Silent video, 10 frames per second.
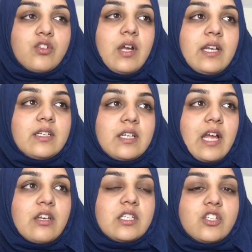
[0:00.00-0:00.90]
Try and
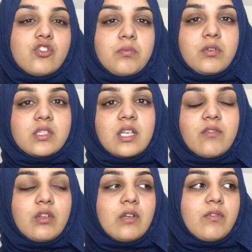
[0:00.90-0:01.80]
kind of distribute it.
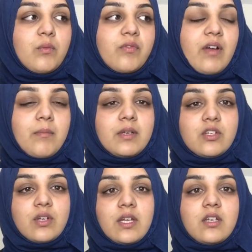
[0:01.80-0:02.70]
If you're living with
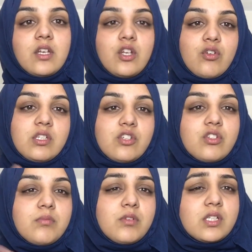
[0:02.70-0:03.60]
family, try and, you know,
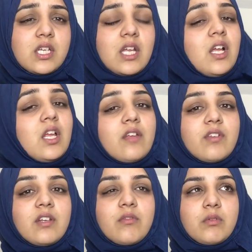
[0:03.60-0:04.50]
distribute it.
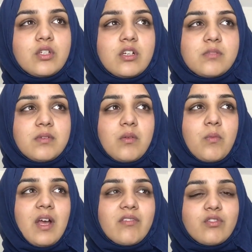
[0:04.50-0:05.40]
If you're living with your husband
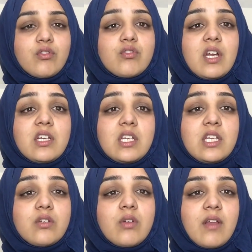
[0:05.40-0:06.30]
and wife, you know, try and
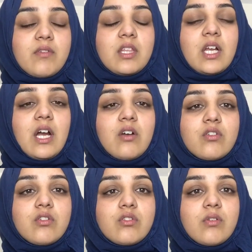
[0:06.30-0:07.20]
equal everything
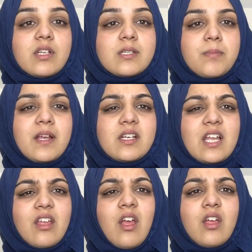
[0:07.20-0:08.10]
out. You know, don't expect,
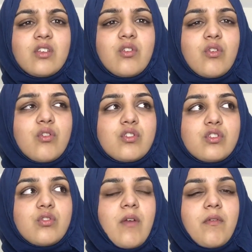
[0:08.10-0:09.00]
like, you
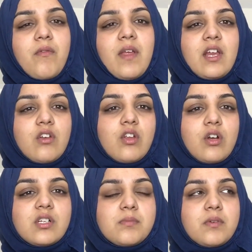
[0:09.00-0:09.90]
to do everything and not
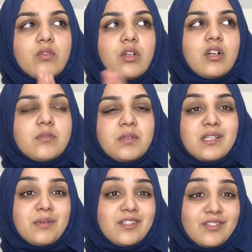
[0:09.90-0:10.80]
your husband, or your husband
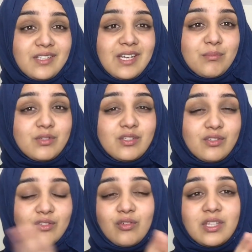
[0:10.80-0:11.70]
expecting him to,
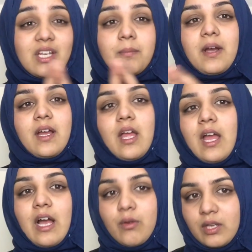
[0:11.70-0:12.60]
you know, think about
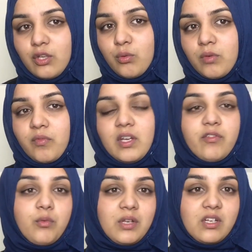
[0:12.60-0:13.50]
how you would feel
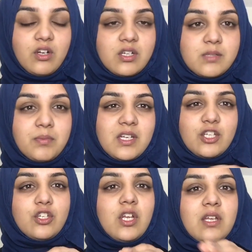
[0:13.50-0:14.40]
if you were your husband
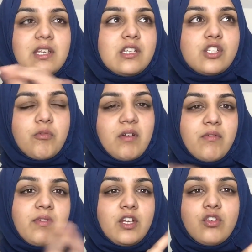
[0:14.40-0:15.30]
and he's doing
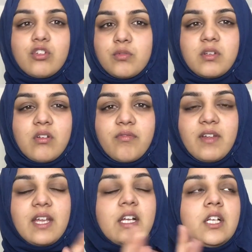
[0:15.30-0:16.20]
everything, you're not doing
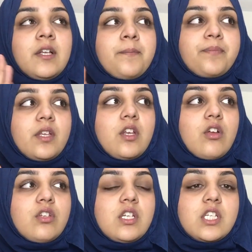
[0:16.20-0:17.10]
nothing. You
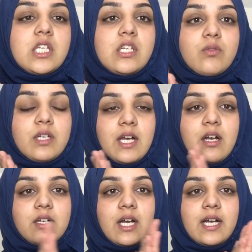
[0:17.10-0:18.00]
know, you need to equal it
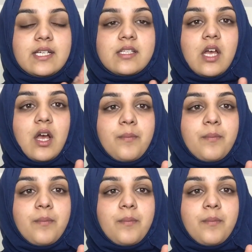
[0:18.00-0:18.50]
out, guys.